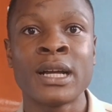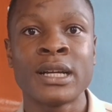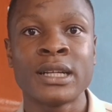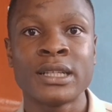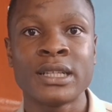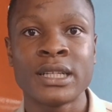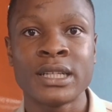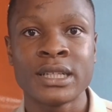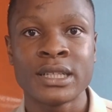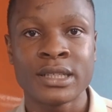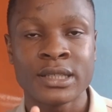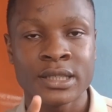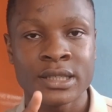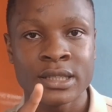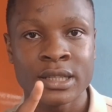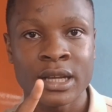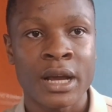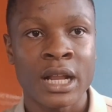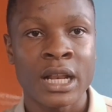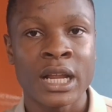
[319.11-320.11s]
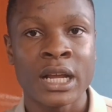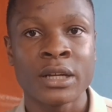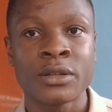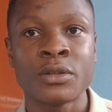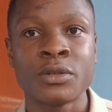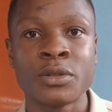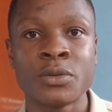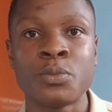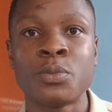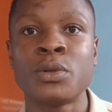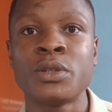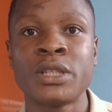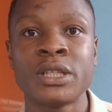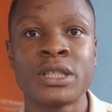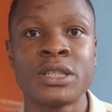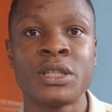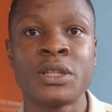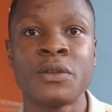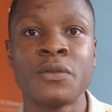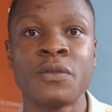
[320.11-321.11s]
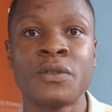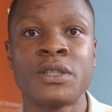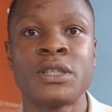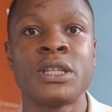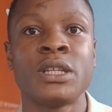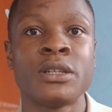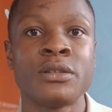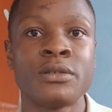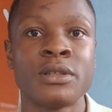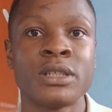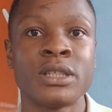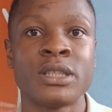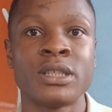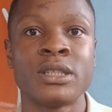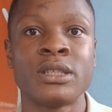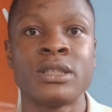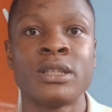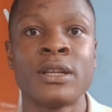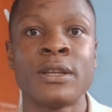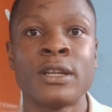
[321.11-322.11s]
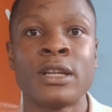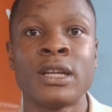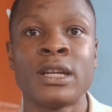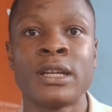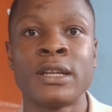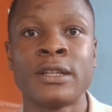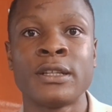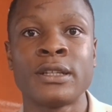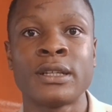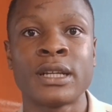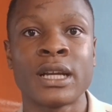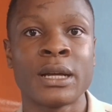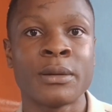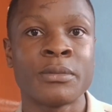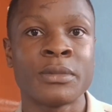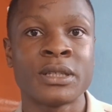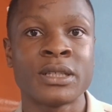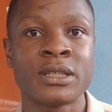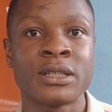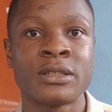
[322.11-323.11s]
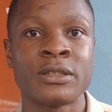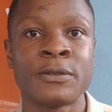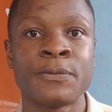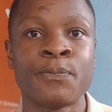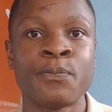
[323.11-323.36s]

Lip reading: this electropositive series in chemistry.